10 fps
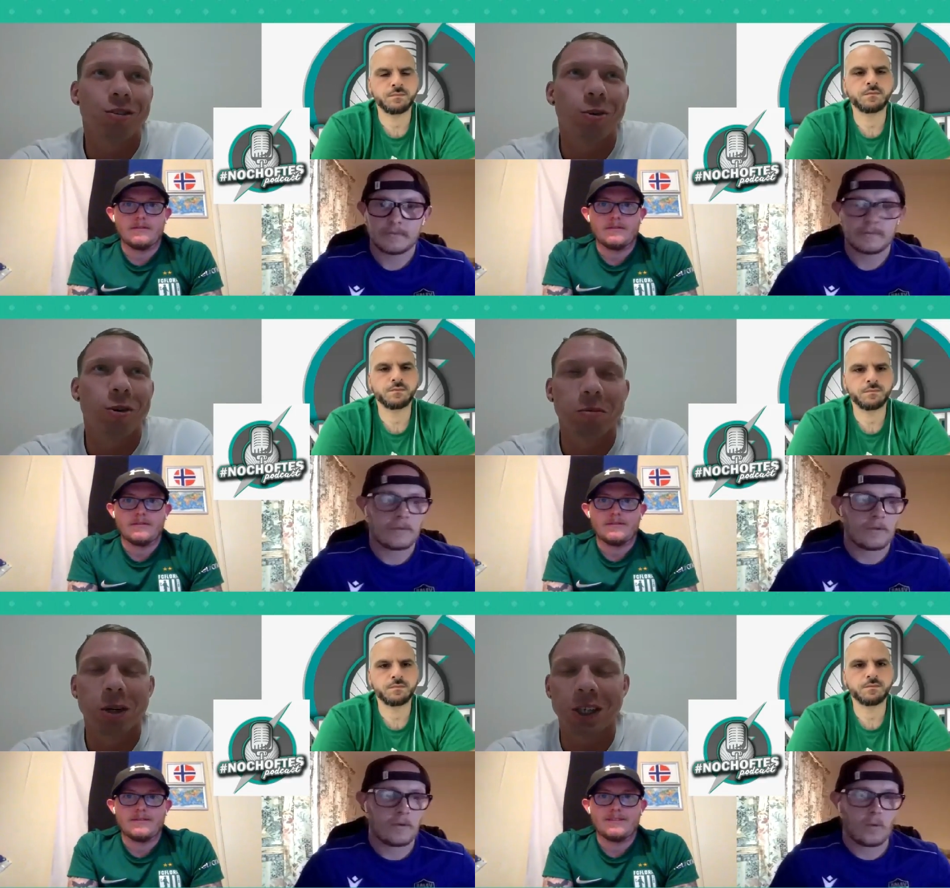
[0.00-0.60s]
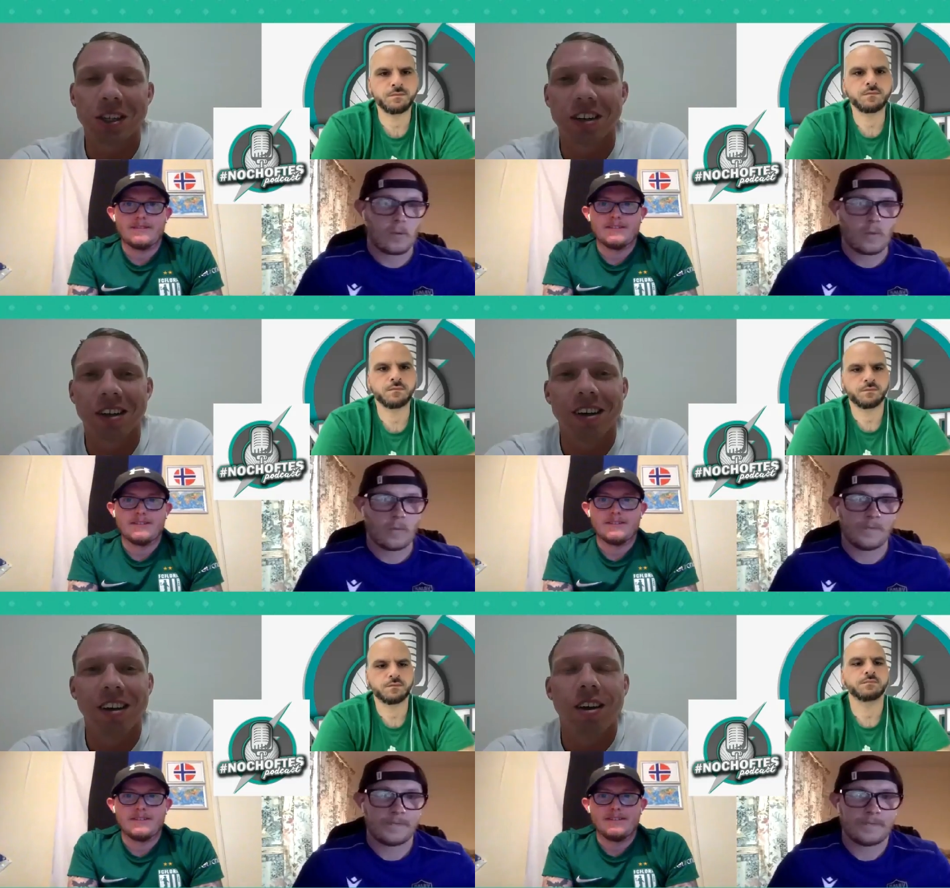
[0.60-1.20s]
Speaker 1: scoring
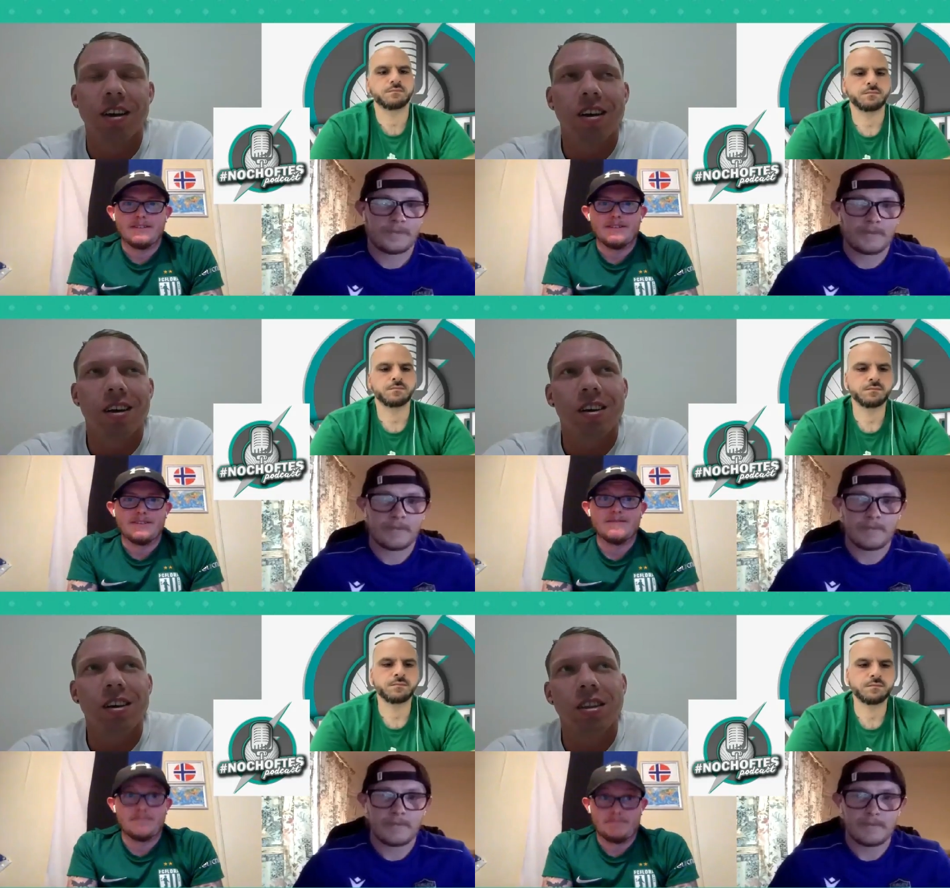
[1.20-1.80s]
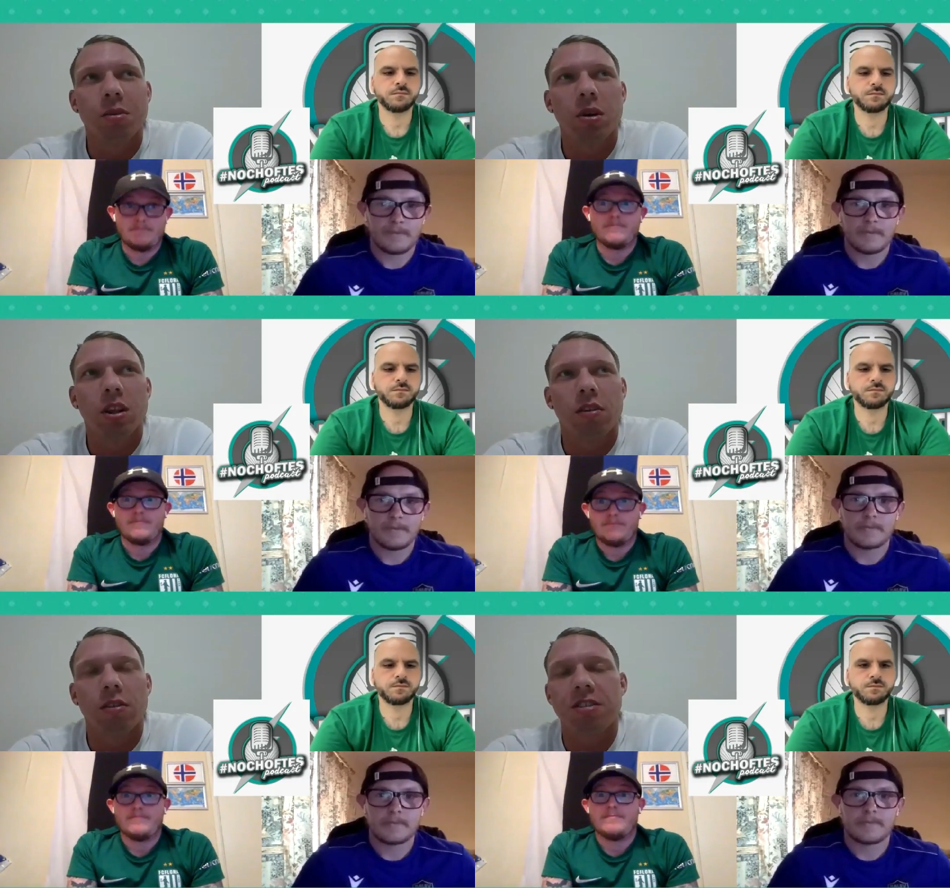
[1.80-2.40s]
machine. In the
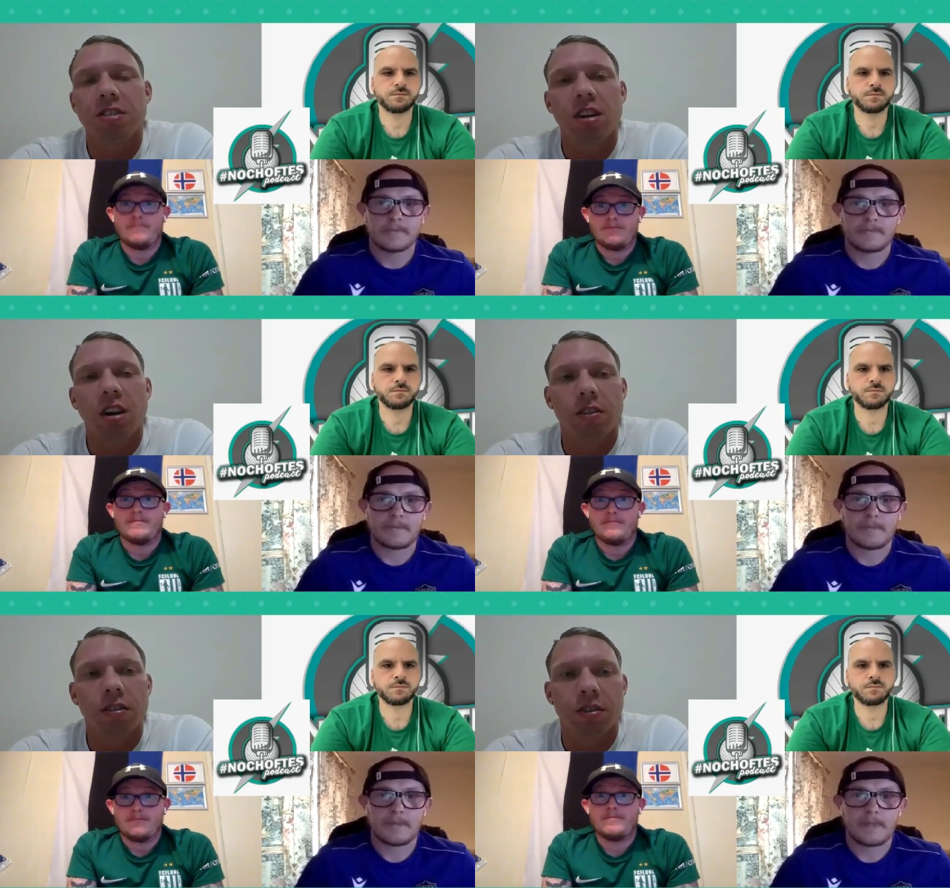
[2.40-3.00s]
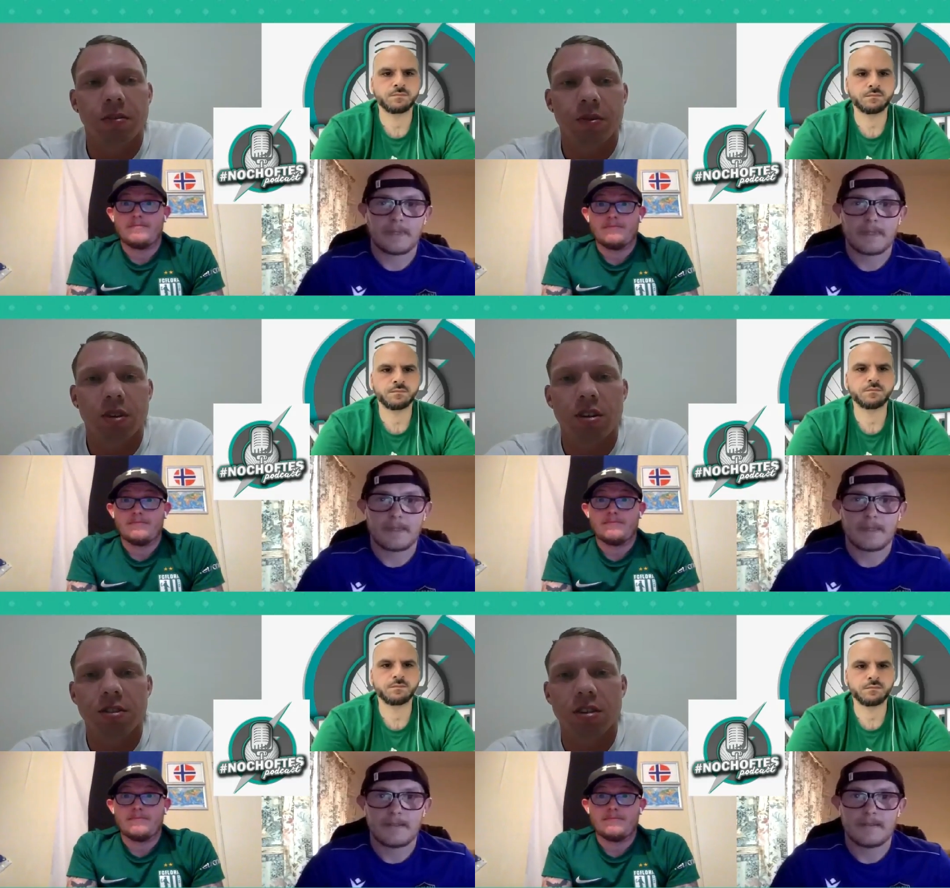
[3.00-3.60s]
middle, Vassiljev,
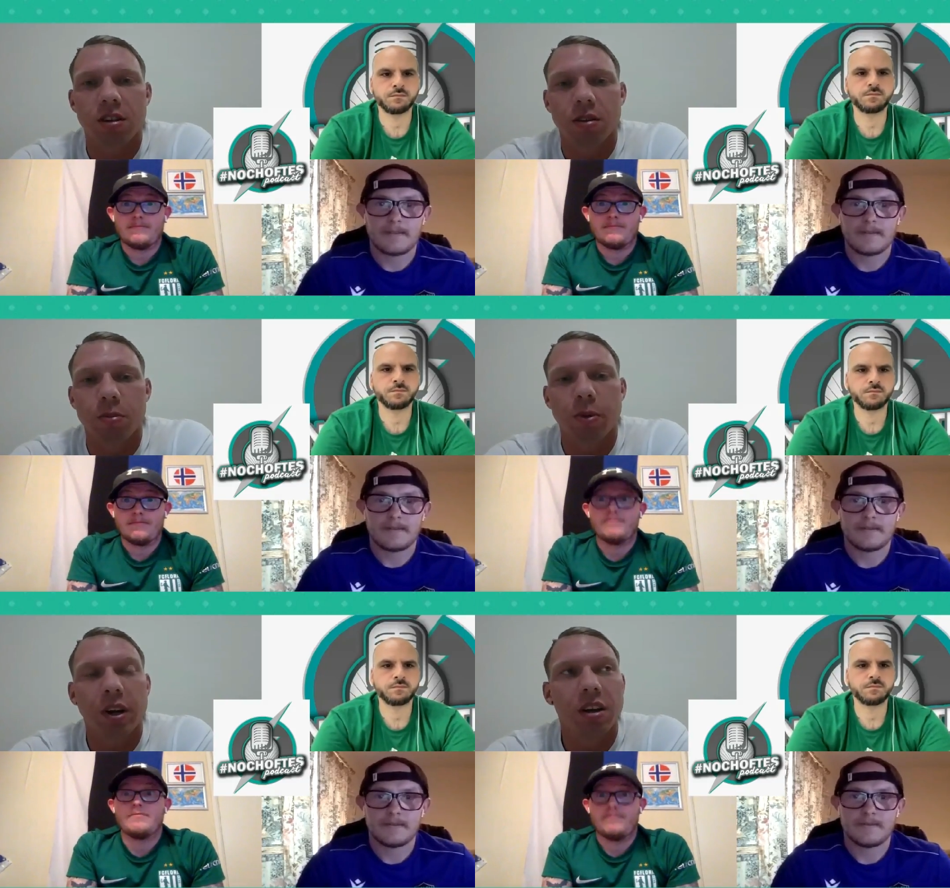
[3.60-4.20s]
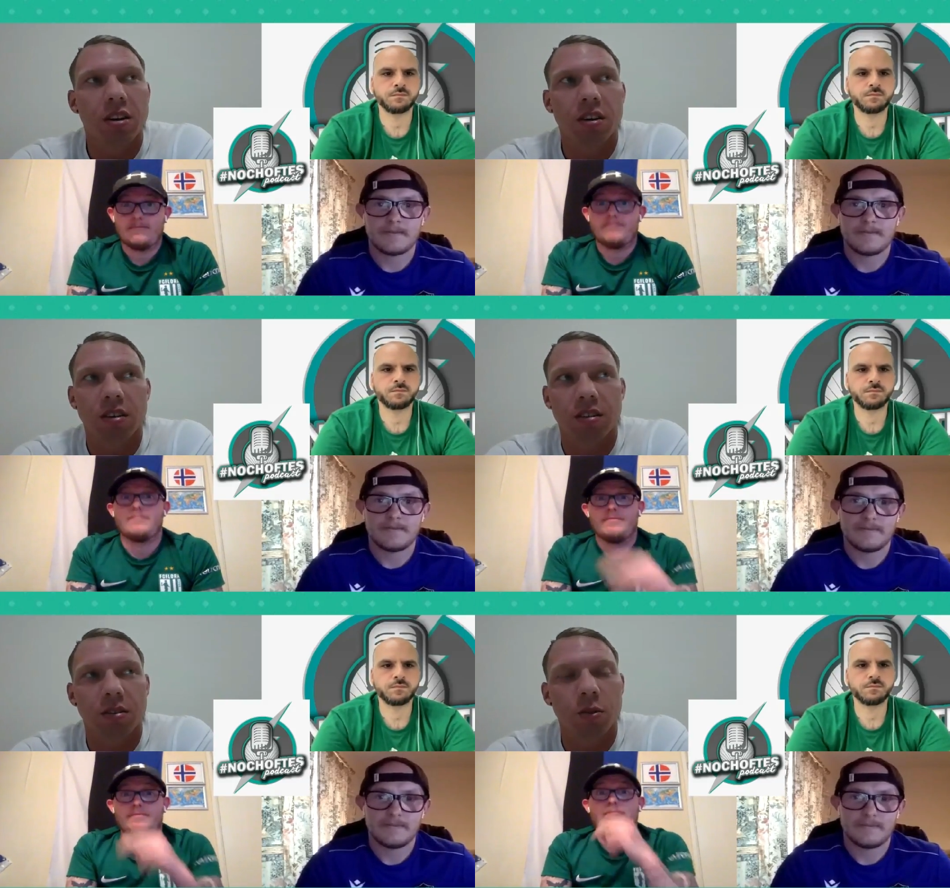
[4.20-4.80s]
he's the brain
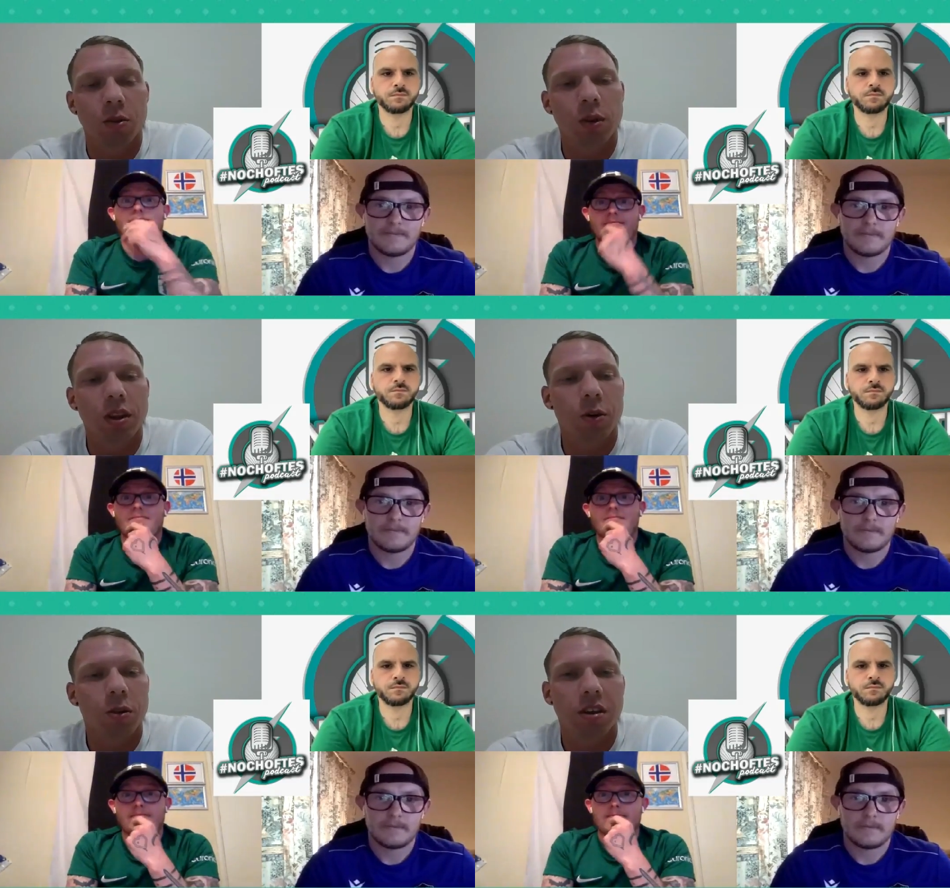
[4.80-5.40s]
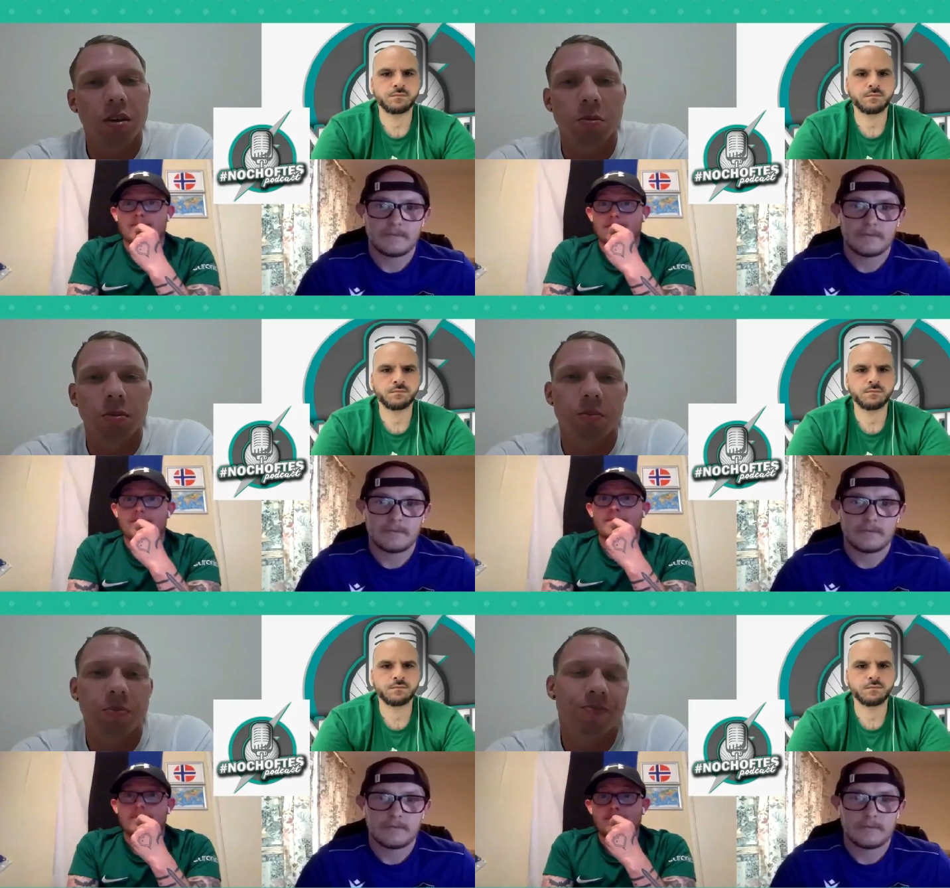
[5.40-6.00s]
without
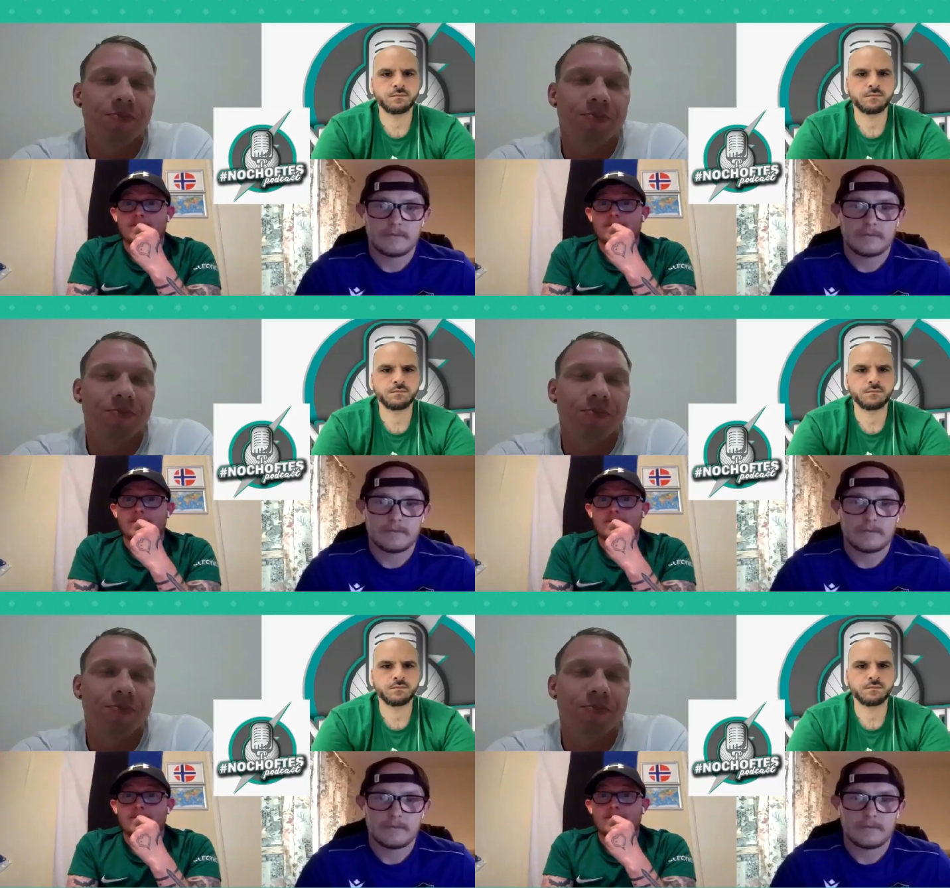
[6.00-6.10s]
him,